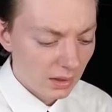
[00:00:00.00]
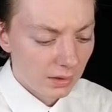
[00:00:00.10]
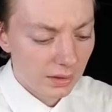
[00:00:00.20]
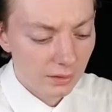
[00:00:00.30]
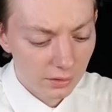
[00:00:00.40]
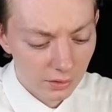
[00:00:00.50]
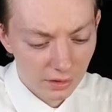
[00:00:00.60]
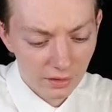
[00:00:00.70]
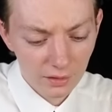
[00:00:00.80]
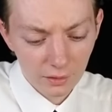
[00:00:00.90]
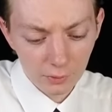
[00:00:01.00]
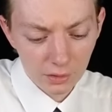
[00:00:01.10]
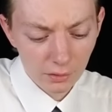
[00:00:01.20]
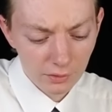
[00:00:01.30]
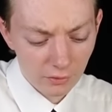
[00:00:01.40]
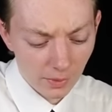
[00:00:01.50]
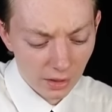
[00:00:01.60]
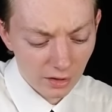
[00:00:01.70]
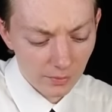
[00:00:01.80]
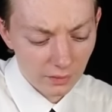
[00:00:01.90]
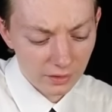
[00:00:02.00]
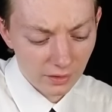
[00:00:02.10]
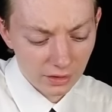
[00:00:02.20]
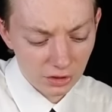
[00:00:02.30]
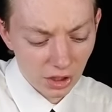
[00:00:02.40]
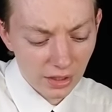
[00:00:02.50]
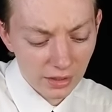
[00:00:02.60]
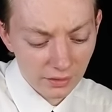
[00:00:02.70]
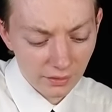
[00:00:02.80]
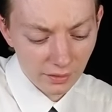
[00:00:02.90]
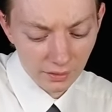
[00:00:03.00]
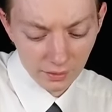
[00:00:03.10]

Yeah, you can see, though, what it always reminds me of is like a giant,